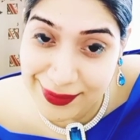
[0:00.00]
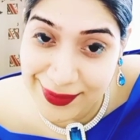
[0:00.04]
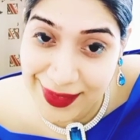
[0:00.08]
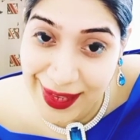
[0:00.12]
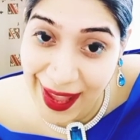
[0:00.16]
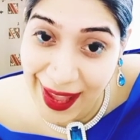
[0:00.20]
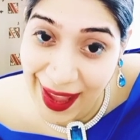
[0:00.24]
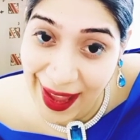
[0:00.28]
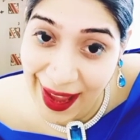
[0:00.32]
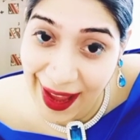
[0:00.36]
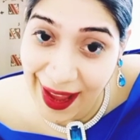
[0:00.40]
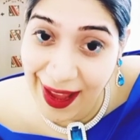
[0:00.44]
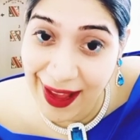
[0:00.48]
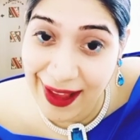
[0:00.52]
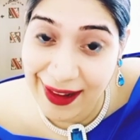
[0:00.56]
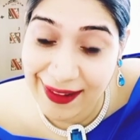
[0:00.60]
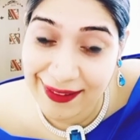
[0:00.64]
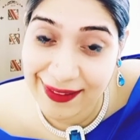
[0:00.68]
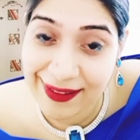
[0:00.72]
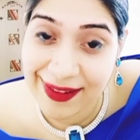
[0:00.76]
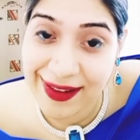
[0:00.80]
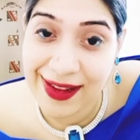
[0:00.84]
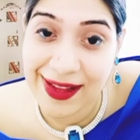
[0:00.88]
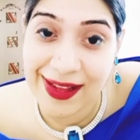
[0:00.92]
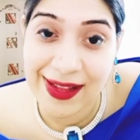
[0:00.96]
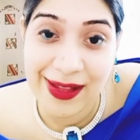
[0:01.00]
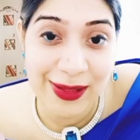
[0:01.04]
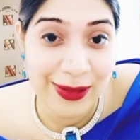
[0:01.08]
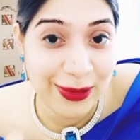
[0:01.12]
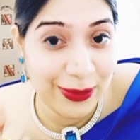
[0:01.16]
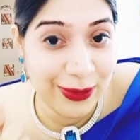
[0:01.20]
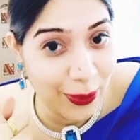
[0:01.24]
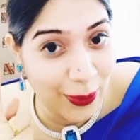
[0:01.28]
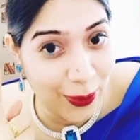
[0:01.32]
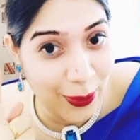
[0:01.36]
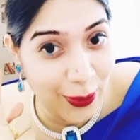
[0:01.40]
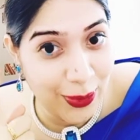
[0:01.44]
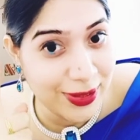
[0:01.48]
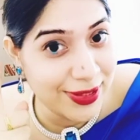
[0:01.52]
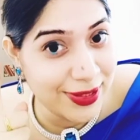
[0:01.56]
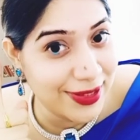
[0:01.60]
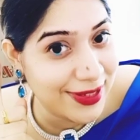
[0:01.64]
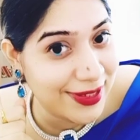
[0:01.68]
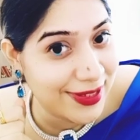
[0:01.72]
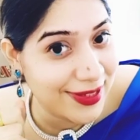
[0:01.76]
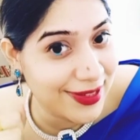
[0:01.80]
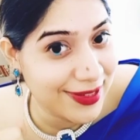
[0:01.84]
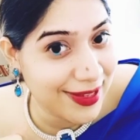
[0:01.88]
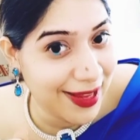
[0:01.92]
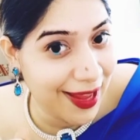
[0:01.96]
air. Thoughts
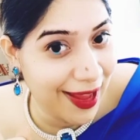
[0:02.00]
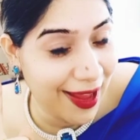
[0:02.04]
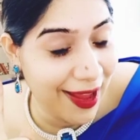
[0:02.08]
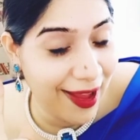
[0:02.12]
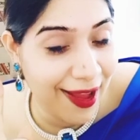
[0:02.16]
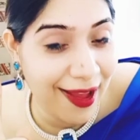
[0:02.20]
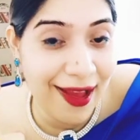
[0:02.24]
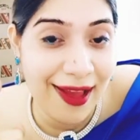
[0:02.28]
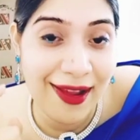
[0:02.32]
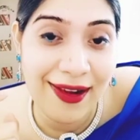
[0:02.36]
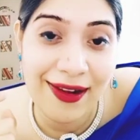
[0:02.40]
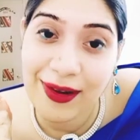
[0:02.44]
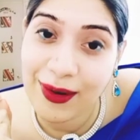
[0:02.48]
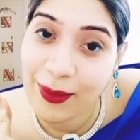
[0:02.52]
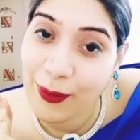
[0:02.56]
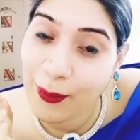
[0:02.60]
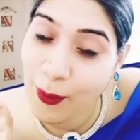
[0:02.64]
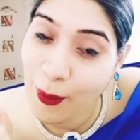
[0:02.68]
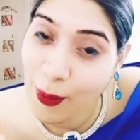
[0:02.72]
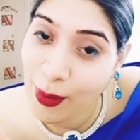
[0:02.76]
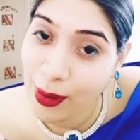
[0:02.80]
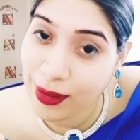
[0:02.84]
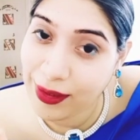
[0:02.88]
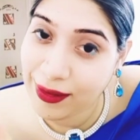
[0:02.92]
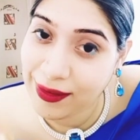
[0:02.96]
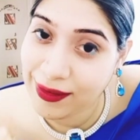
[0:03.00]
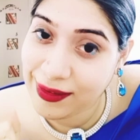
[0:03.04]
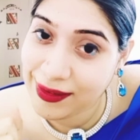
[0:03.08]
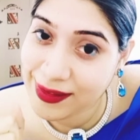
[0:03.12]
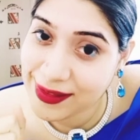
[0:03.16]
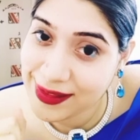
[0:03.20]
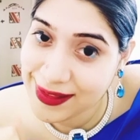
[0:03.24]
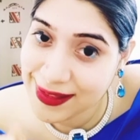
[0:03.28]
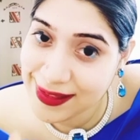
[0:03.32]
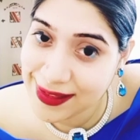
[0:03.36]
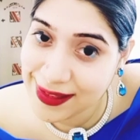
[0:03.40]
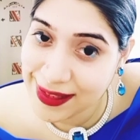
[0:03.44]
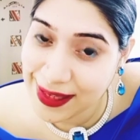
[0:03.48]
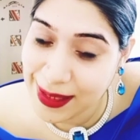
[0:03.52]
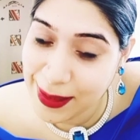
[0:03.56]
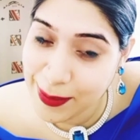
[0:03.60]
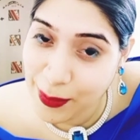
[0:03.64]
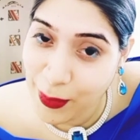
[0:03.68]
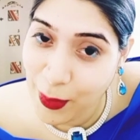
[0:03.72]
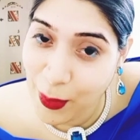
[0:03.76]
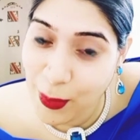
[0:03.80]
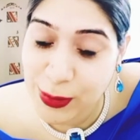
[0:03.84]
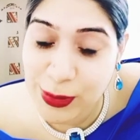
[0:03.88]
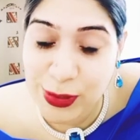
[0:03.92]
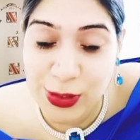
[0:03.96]
is air, water is
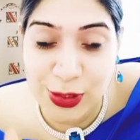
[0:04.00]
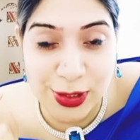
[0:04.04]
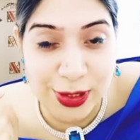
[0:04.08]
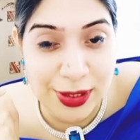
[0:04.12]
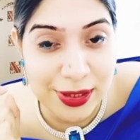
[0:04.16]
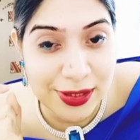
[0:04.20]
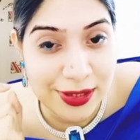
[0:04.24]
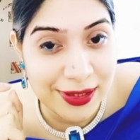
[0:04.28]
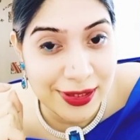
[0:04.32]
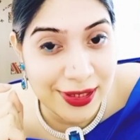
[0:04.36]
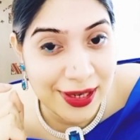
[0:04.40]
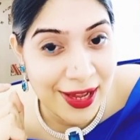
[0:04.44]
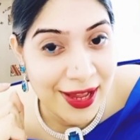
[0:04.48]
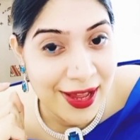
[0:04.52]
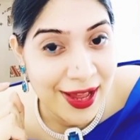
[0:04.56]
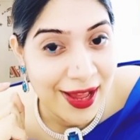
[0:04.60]
emotion,